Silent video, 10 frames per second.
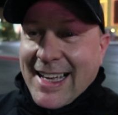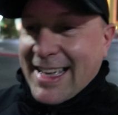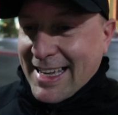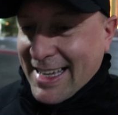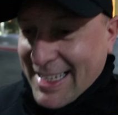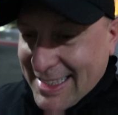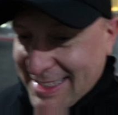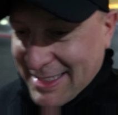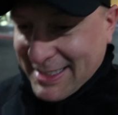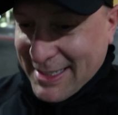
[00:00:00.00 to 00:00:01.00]

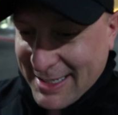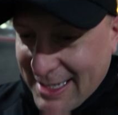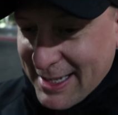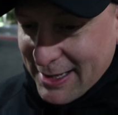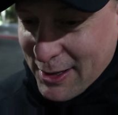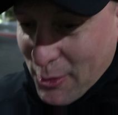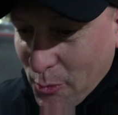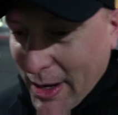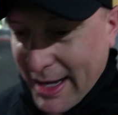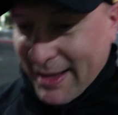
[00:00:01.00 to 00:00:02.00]
and uh, a
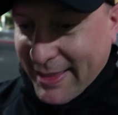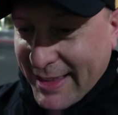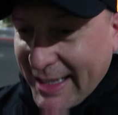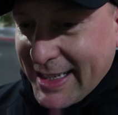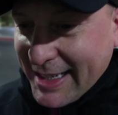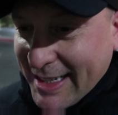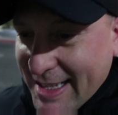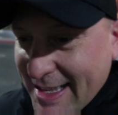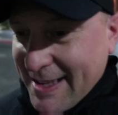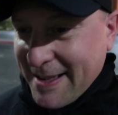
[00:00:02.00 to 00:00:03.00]
while thinking,
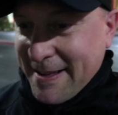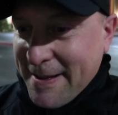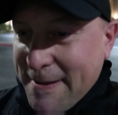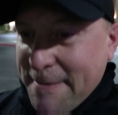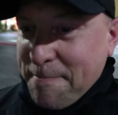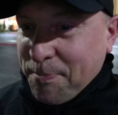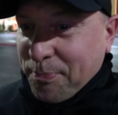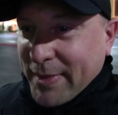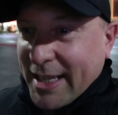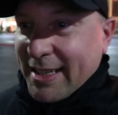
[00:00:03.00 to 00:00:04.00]

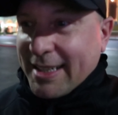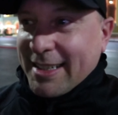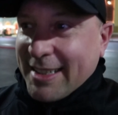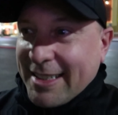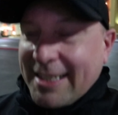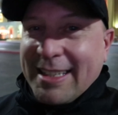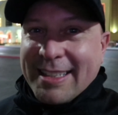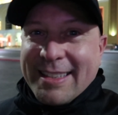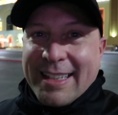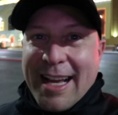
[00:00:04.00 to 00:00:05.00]
uh,
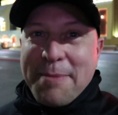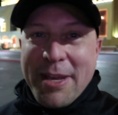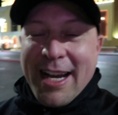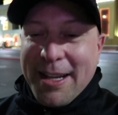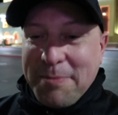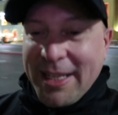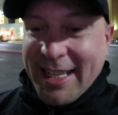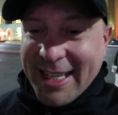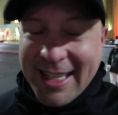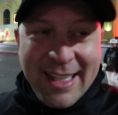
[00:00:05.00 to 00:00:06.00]
the guy behind
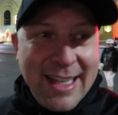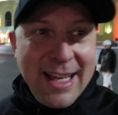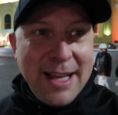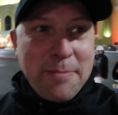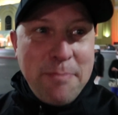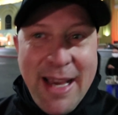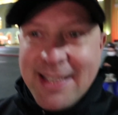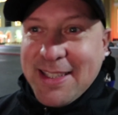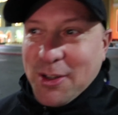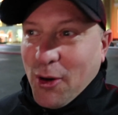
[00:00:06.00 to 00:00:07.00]
me
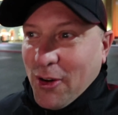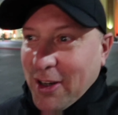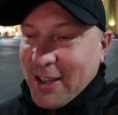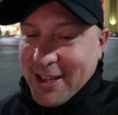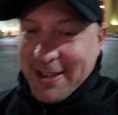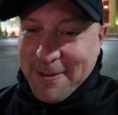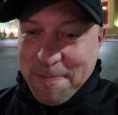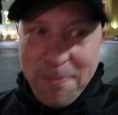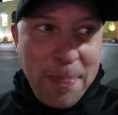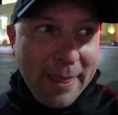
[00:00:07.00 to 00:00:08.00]
makes the call.
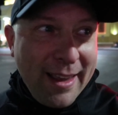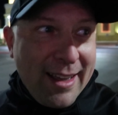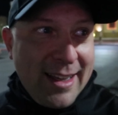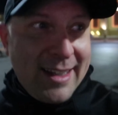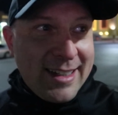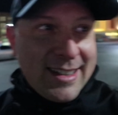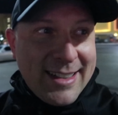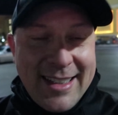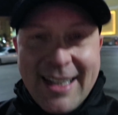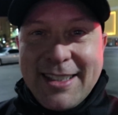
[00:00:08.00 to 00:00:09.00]

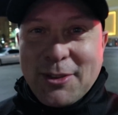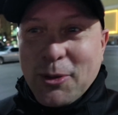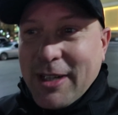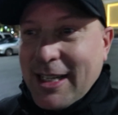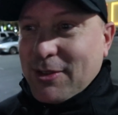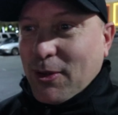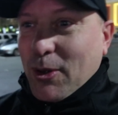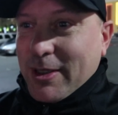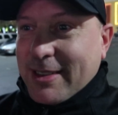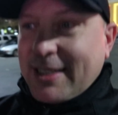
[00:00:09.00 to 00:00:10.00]
Uh, the other two guys
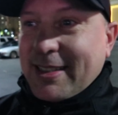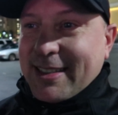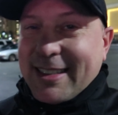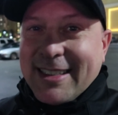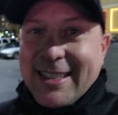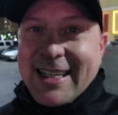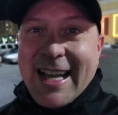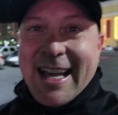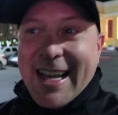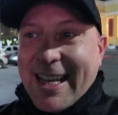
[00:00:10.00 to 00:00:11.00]
fold, uh,
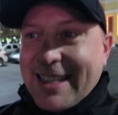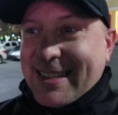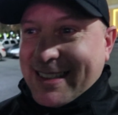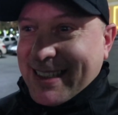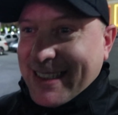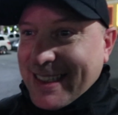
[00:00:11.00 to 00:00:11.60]
and